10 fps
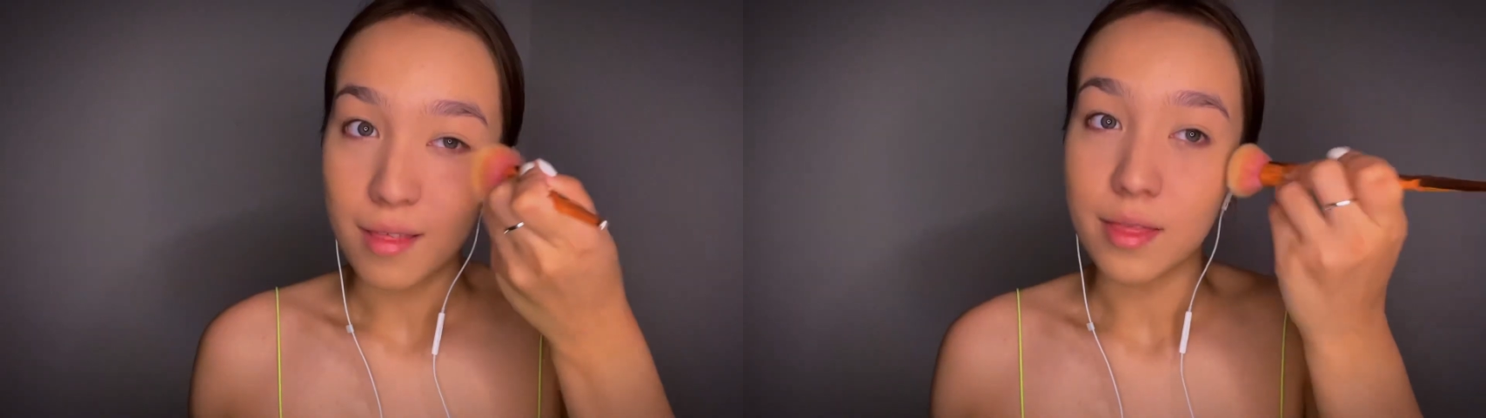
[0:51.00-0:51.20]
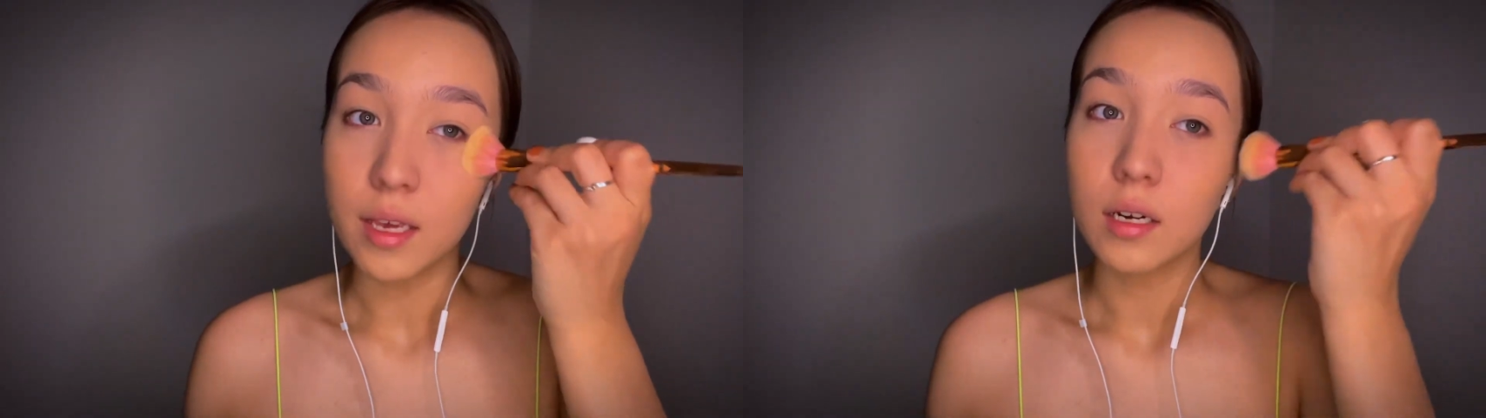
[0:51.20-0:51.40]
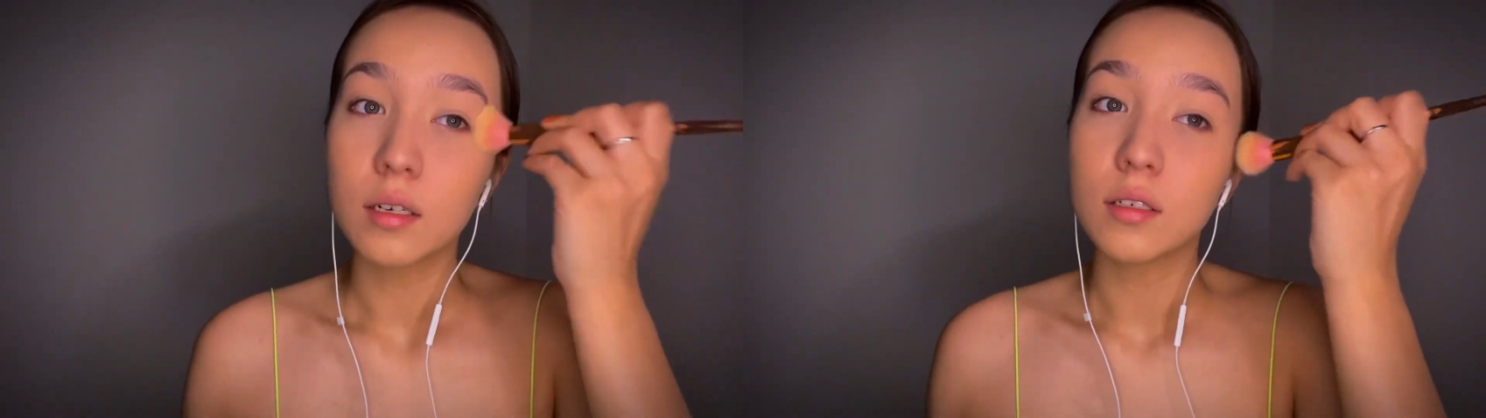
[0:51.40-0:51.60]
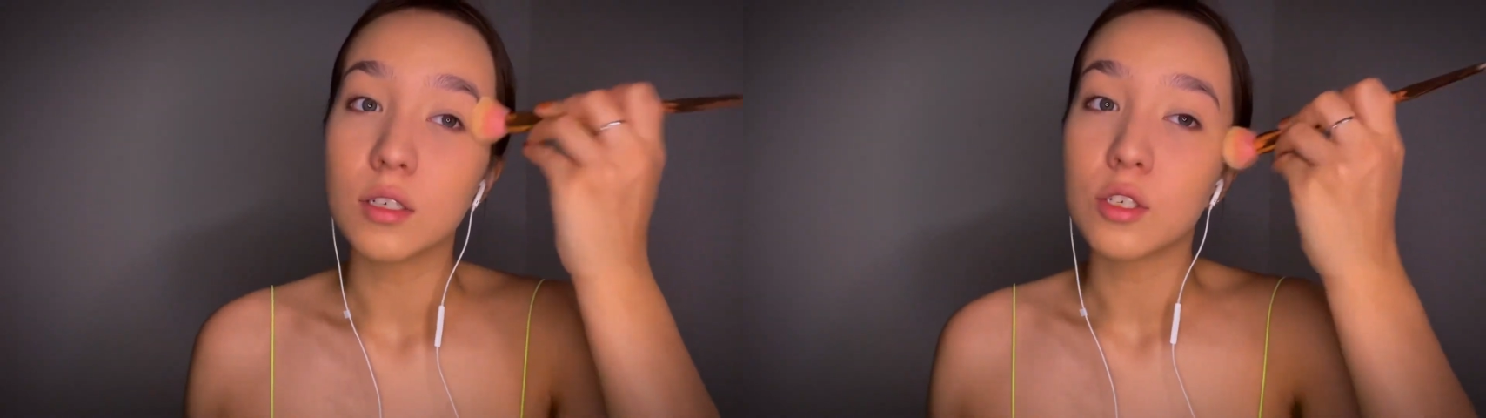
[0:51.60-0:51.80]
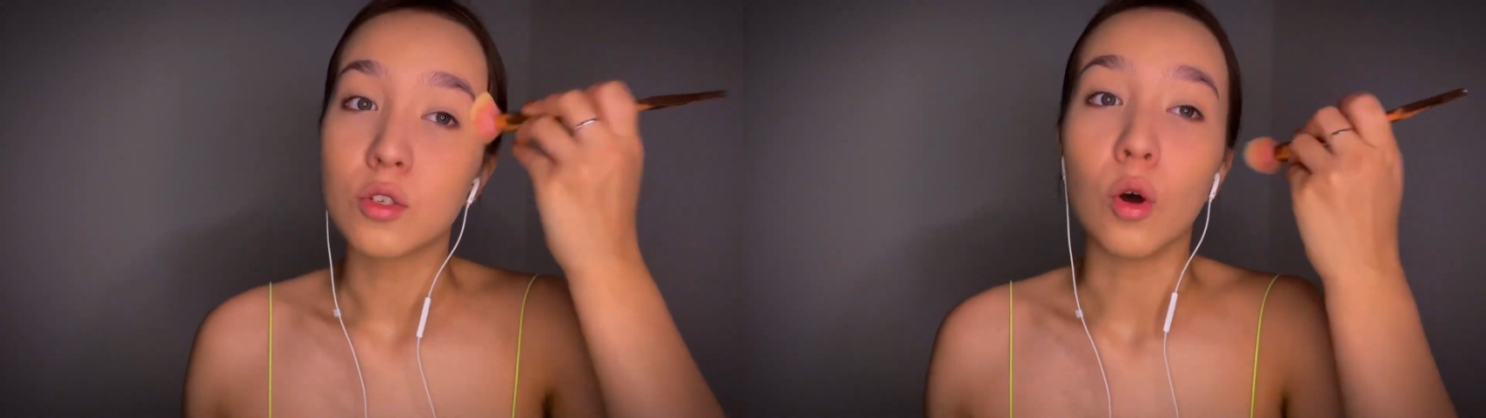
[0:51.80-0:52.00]
and they're
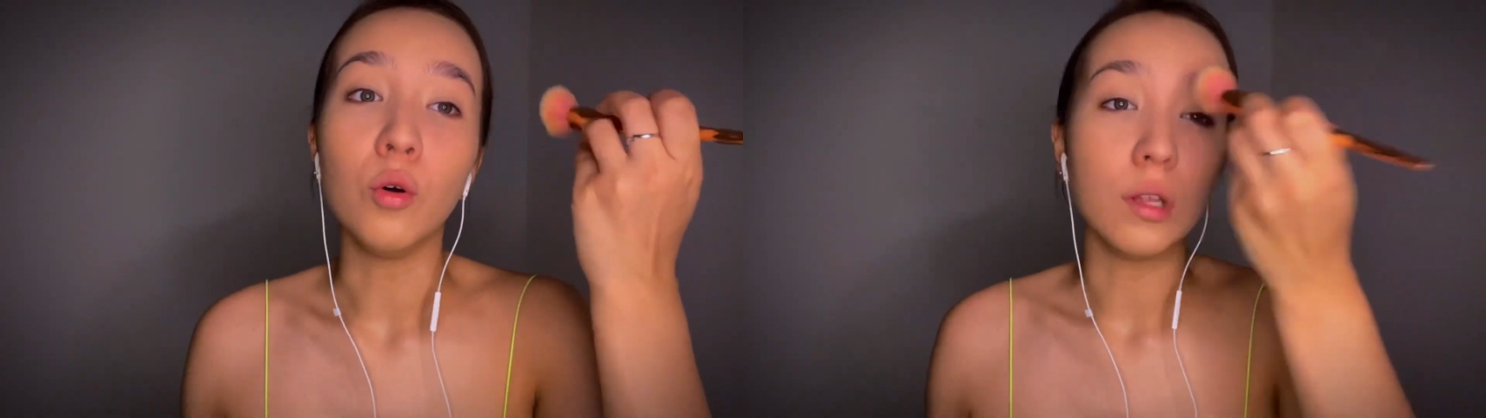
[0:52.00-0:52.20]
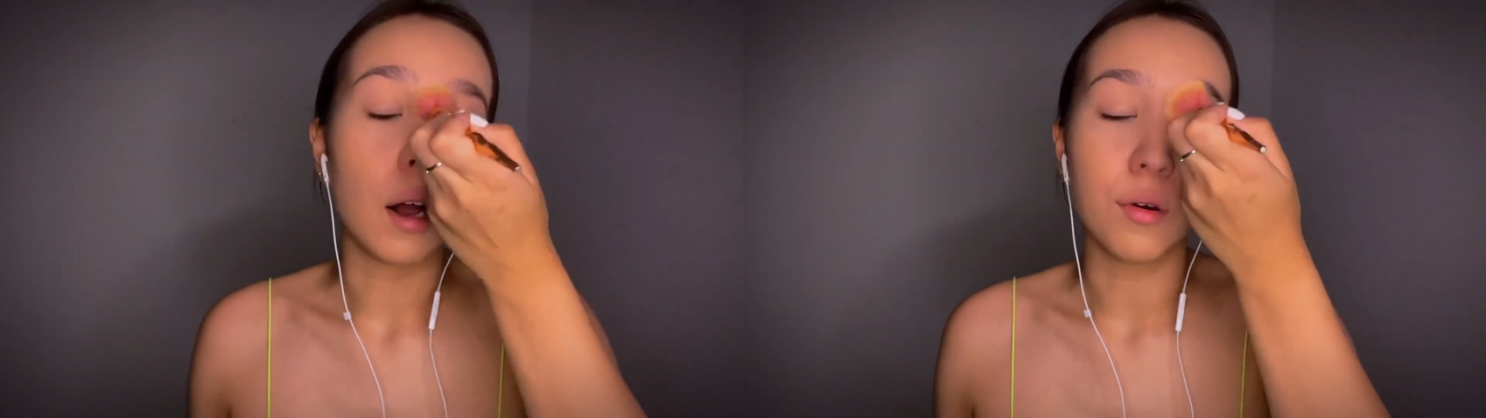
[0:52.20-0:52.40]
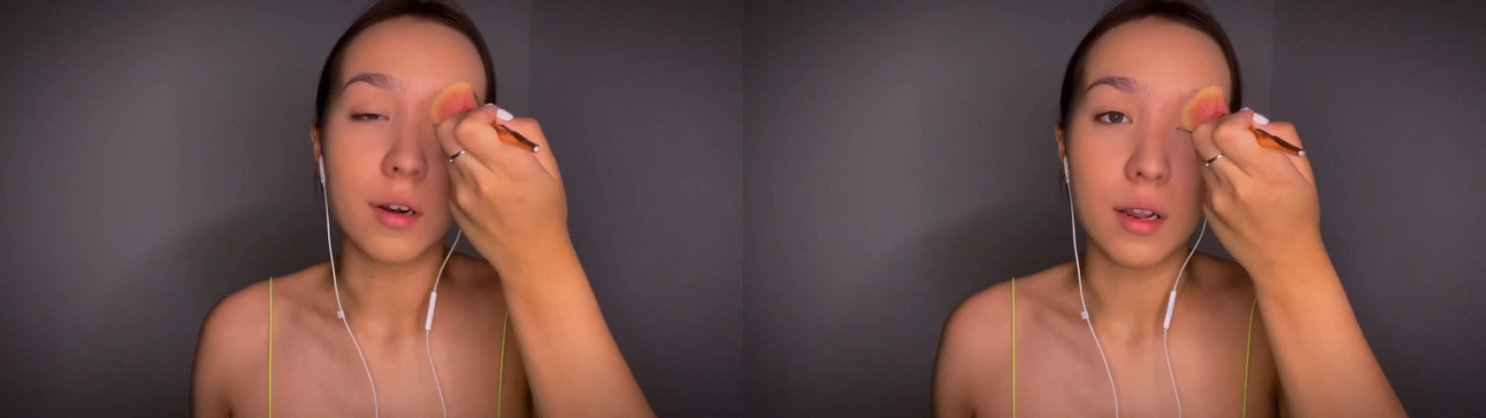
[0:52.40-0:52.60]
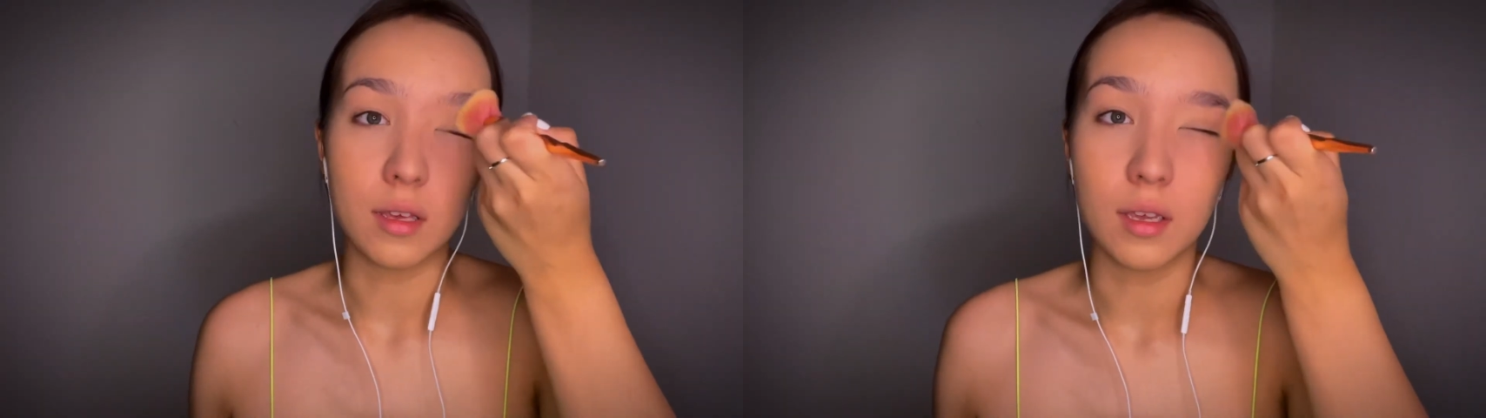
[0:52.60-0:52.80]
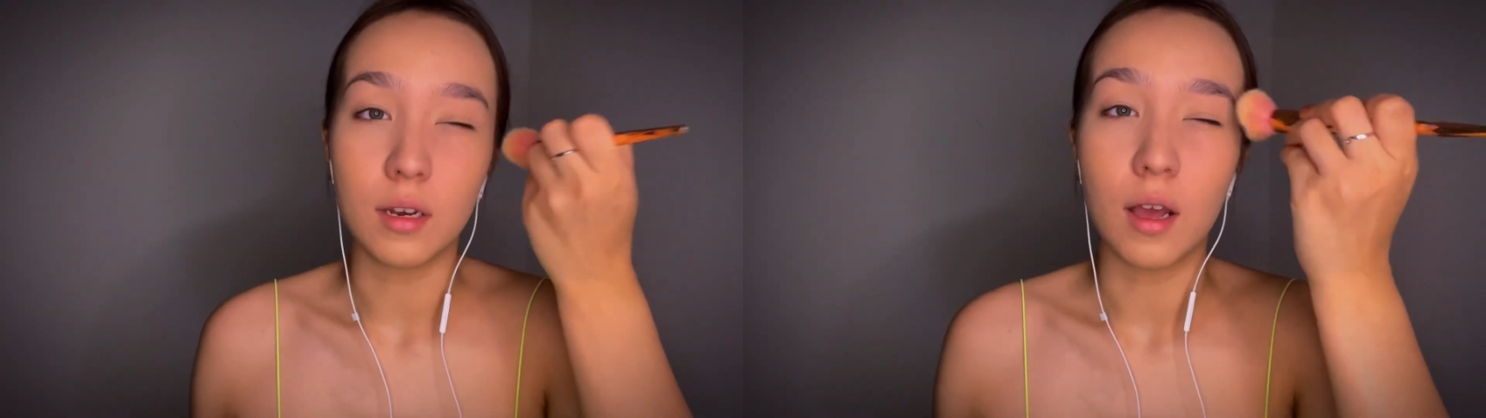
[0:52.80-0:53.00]
just so loud and I
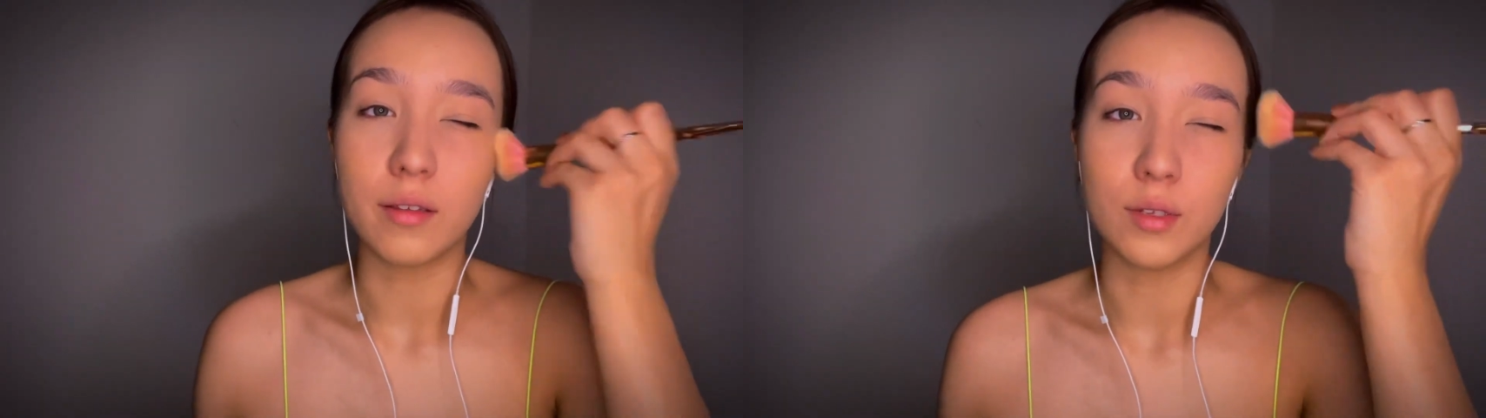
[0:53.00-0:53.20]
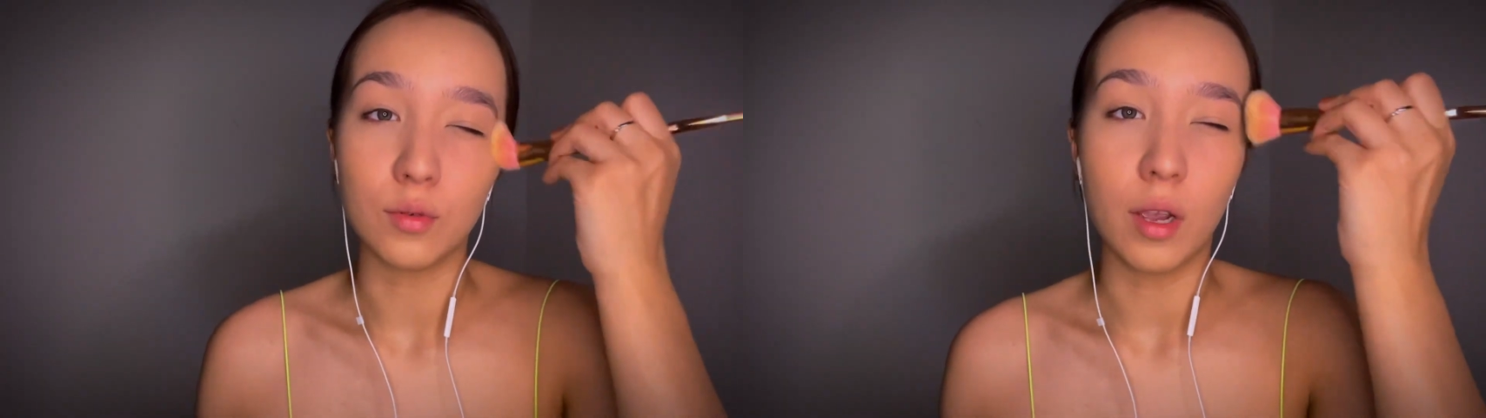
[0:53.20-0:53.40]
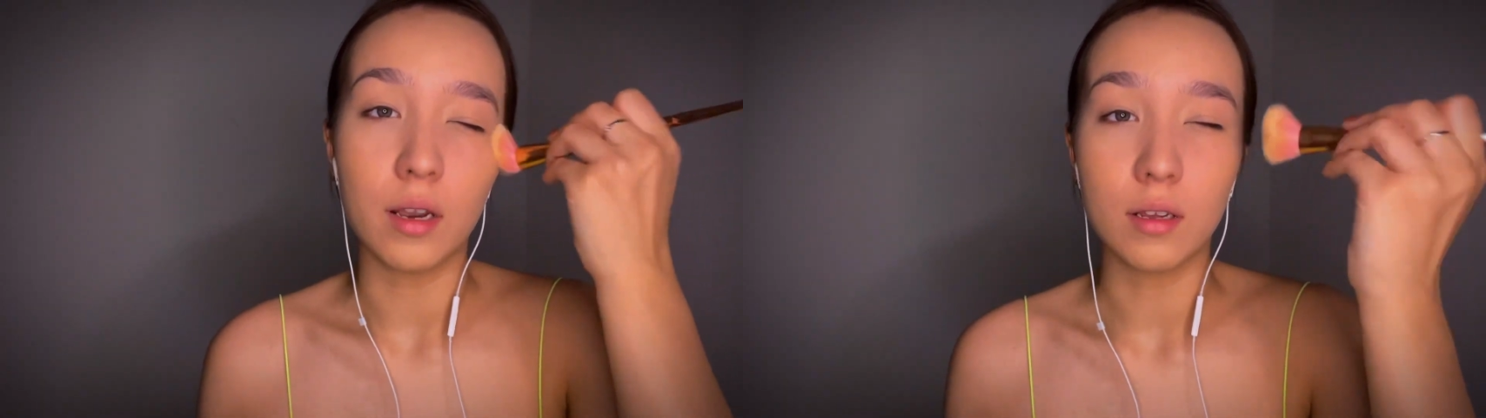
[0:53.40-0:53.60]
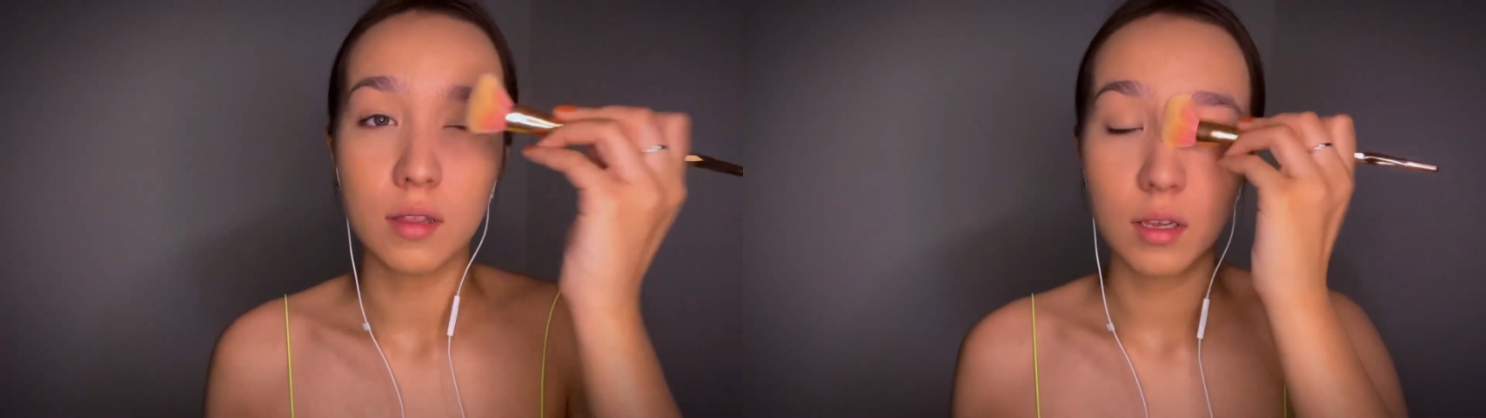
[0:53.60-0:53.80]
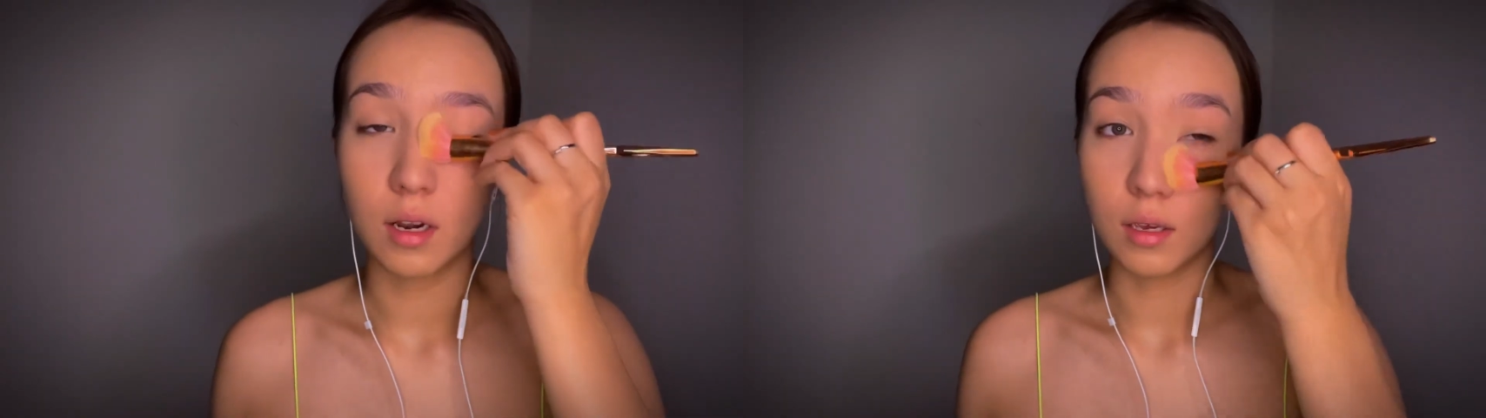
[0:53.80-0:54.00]
cannot do anything.